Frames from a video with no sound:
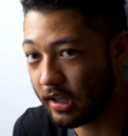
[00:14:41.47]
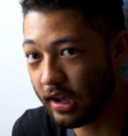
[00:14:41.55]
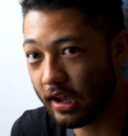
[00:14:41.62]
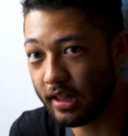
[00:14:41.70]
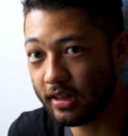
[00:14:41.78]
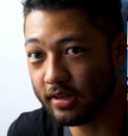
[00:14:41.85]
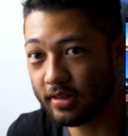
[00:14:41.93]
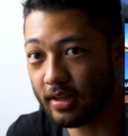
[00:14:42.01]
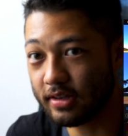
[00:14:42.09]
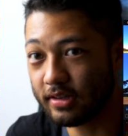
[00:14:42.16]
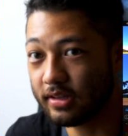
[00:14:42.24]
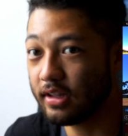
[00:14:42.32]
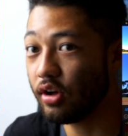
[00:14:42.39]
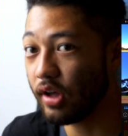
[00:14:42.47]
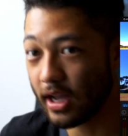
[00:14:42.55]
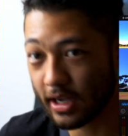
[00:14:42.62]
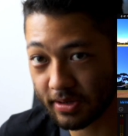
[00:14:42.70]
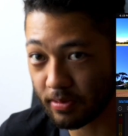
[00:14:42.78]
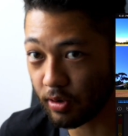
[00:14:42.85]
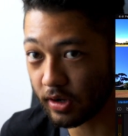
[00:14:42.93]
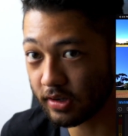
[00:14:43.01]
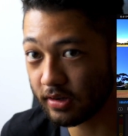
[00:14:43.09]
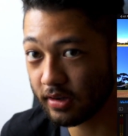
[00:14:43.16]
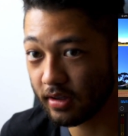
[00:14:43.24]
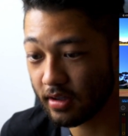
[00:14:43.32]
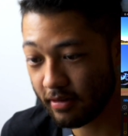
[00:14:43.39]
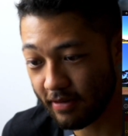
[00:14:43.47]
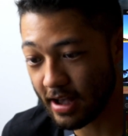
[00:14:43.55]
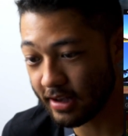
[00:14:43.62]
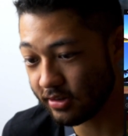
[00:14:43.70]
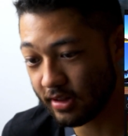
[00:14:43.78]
and this thing still exports faster